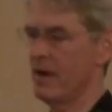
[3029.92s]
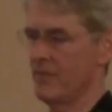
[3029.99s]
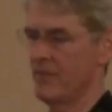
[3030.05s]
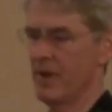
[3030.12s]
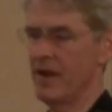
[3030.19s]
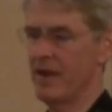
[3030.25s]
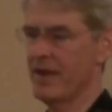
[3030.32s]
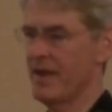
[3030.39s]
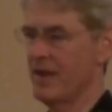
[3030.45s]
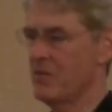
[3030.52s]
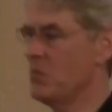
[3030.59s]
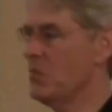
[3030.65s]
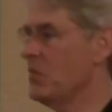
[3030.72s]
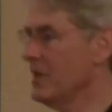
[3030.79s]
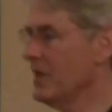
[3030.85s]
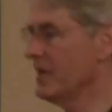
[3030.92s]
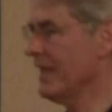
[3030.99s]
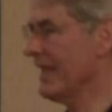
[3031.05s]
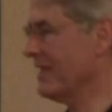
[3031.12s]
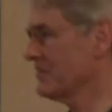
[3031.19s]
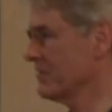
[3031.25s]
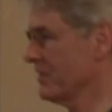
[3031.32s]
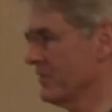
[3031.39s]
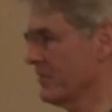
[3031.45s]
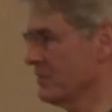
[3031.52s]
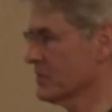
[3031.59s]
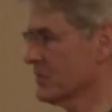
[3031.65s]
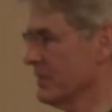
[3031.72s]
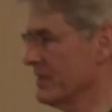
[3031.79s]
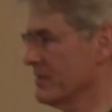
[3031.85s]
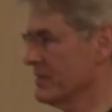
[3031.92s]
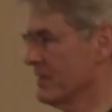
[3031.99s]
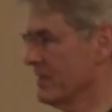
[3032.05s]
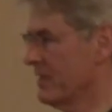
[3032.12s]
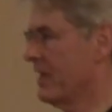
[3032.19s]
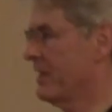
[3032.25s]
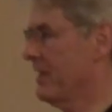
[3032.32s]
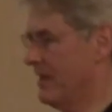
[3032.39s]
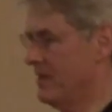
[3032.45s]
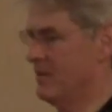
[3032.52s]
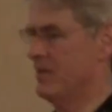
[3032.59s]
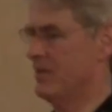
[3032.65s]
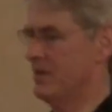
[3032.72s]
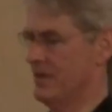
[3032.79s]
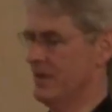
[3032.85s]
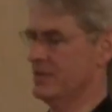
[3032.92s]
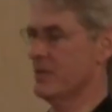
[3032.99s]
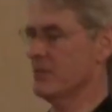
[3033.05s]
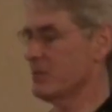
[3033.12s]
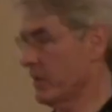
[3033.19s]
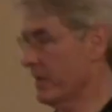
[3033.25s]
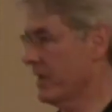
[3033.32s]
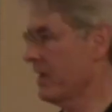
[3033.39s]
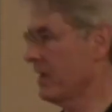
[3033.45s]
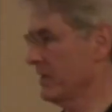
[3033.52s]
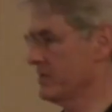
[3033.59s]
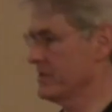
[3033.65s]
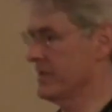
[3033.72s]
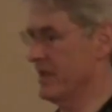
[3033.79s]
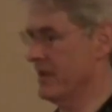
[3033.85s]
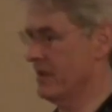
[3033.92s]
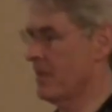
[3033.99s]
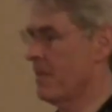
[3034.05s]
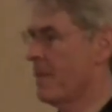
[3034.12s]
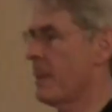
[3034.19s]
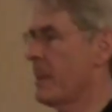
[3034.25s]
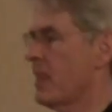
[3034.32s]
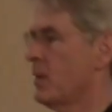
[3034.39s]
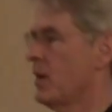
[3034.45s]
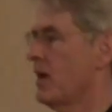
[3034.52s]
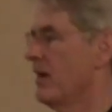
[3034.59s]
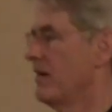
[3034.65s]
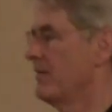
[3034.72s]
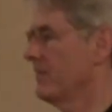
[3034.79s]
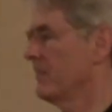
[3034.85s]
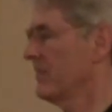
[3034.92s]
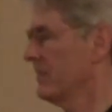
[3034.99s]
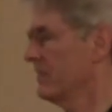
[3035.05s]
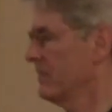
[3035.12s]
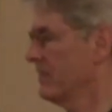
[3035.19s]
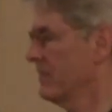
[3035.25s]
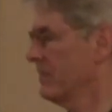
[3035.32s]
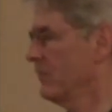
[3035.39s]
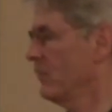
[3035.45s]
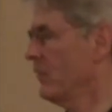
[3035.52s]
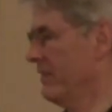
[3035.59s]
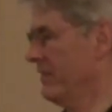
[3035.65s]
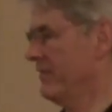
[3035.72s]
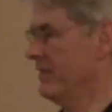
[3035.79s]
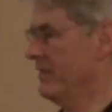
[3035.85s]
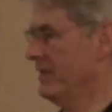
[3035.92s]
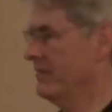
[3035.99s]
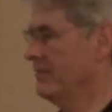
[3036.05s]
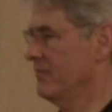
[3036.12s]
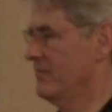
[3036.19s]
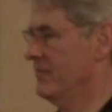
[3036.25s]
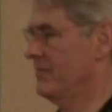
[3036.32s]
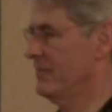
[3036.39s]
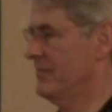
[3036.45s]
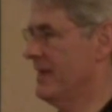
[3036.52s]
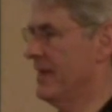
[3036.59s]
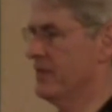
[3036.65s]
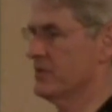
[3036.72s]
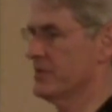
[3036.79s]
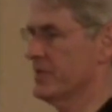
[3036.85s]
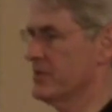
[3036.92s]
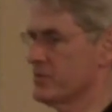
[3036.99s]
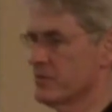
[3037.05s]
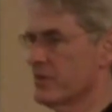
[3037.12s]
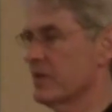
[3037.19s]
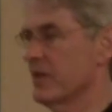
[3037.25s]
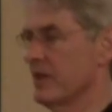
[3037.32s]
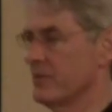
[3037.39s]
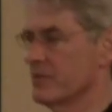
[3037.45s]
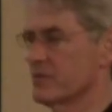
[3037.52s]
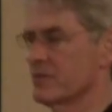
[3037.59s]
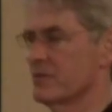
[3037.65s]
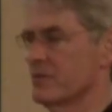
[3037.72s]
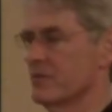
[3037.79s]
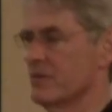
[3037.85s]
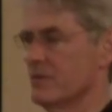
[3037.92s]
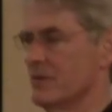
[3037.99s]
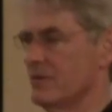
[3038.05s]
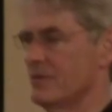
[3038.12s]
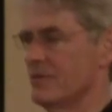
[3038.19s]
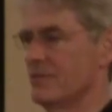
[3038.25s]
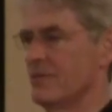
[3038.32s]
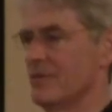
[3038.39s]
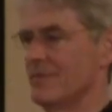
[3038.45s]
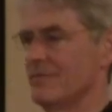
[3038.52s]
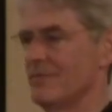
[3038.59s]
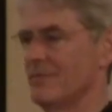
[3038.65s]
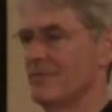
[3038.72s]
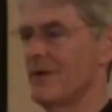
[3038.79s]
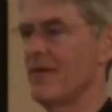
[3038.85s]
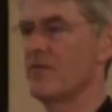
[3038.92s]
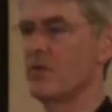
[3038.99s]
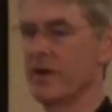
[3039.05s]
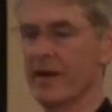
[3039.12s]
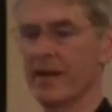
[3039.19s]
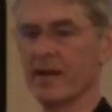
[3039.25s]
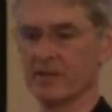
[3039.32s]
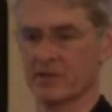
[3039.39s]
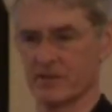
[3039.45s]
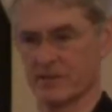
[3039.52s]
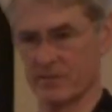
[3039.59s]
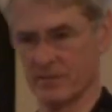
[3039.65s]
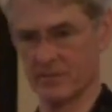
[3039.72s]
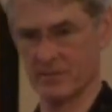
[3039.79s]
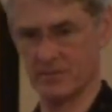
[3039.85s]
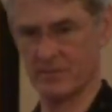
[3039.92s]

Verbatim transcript: I, I can't really answer your first question, I, I, except to acknowledge that um, one of the accusations or claims uh, I've heard against